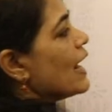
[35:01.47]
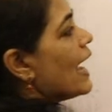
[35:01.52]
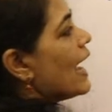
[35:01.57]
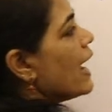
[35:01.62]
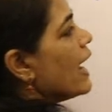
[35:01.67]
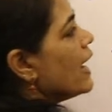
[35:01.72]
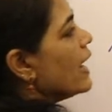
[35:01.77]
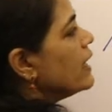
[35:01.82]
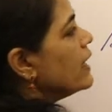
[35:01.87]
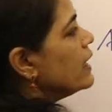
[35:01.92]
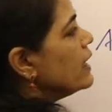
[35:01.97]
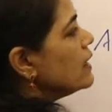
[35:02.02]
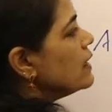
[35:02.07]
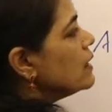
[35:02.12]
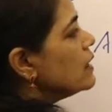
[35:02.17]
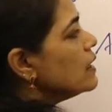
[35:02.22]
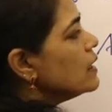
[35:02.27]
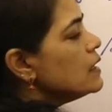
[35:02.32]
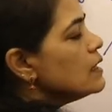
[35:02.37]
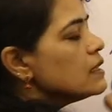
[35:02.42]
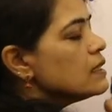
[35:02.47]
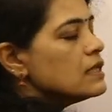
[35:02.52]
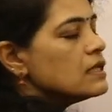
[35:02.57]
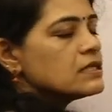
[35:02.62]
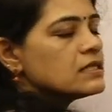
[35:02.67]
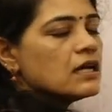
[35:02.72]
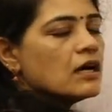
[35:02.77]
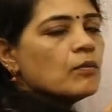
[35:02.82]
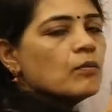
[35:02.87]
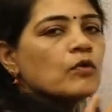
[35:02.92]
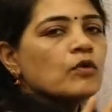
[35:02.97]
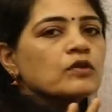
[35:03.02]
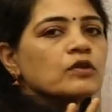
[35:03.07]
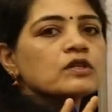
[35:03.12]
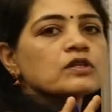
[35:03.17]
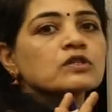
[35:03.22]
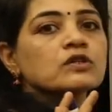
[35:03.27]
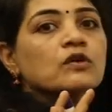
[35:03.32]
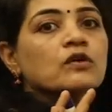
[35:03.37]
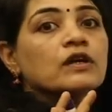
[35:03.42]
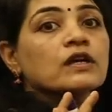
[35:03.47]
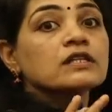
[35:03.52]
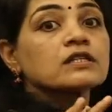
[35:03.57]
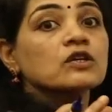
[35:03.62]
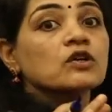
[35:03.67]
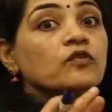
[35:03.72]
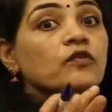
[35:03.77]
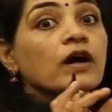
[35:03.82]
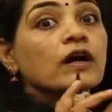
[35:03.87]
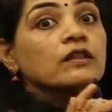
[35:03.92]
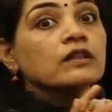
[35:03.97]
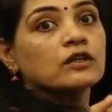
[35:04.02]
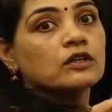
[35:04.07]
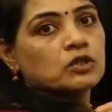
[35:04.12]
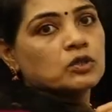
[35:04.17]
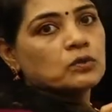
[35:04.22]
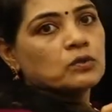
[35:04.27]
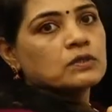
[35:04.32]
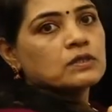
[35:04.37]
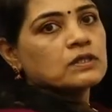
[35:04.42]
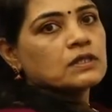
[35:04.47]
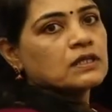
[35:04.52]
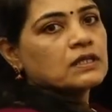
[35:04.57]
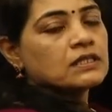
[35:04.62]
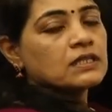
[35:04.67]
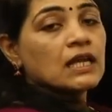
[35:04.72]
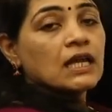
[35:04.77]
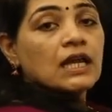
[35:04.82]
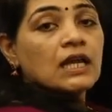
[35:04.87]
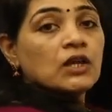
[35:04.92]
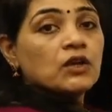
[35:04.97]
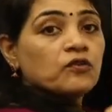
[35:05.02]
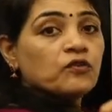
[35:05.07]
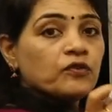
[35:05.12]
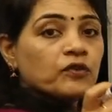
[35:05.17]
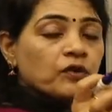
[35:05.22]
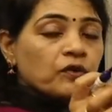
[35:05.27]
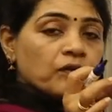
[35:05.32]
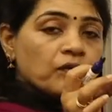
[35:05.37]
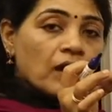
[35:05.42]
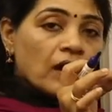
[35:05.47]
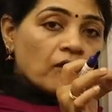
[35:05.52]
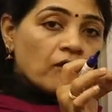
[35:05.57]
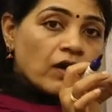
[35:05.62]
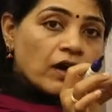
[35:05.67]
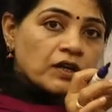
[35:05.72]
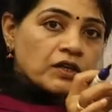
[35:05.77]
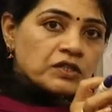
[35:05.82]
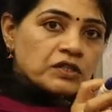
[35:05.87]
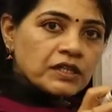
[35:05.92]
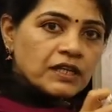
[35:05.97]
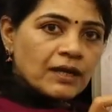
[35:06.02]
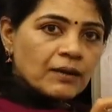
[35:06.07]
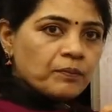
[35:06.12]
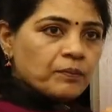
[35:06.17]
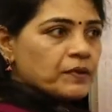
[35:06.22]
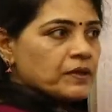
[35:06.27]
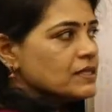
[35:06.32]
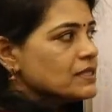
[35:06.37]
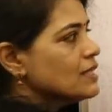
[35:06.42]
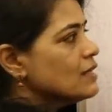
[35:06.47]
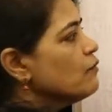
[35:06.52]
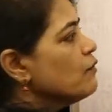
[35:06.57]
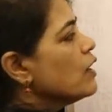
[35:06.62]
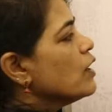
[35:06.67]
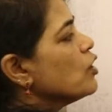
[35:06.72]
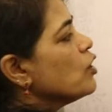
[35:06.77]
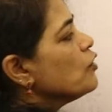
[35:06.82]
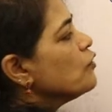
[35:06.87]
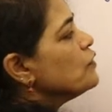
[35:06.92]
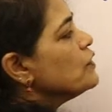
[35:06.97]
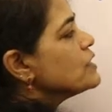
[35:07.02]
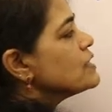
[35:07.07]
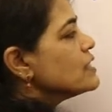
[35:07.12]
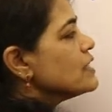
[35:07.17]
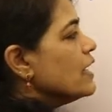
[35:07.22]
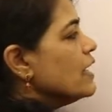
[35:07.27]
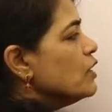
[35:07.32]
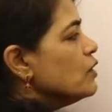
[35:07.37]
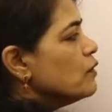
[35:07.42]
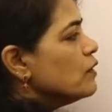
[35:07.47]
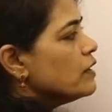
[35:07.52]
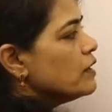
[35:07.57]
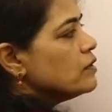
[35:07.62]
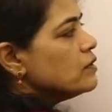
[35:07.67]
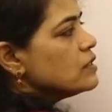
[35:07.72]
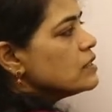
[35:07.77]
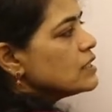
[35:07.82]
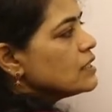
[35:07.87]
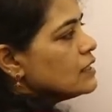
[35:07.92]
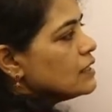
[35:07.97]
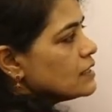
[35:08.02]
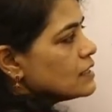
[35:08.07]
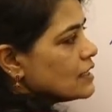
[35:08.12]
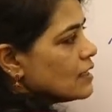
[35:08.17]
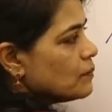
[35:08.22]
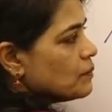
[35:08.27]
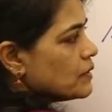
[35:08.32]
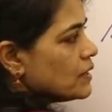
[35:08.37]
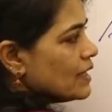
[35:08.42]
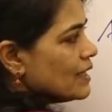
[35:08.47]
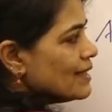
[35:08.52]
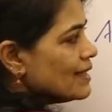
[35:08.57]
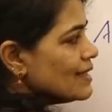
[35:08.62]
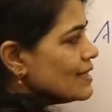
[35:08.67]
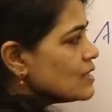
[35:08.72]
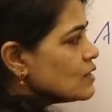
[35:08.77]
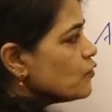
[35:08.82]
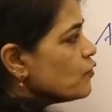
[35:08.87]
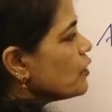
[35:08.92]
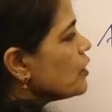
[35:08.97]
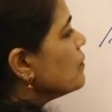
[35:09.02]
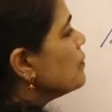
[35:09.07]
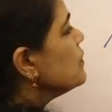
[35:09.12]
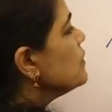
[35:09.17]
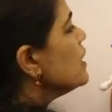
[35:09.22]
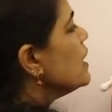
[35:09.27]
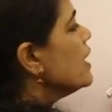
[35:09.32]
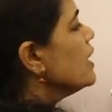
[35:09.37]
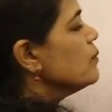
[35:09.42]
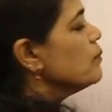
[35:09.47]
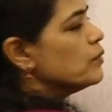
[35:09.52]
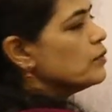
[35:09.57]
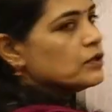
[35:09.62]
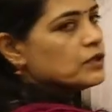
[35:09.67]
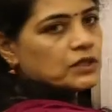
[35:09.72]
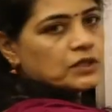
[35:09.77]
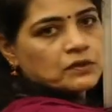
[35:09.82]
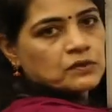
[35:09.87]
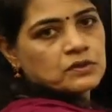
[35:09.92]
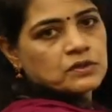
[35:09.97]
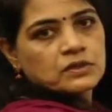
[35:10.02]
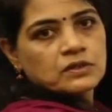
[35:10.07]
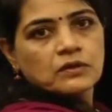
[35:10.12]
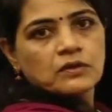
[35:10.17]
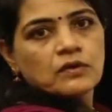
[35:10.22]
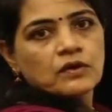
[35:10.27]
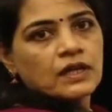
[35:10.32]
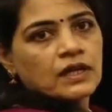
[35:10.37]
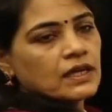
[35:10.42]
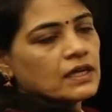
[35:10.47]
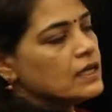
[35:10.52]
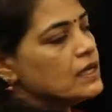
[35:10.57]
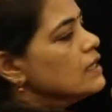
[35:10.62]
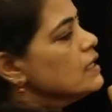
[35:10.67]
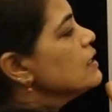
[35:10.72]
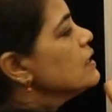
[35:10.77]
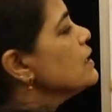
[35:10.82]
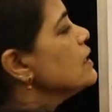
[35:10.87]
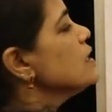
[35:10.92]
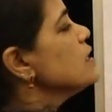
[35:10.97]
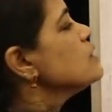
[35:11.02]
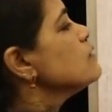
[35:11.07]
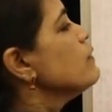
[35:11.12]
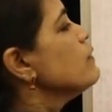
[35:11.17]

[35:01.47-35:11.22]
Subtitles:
adding the sum of the squares of other two sides. If you want to represent one of the side, you have to subtract this from the hypotenuse. Okay, that is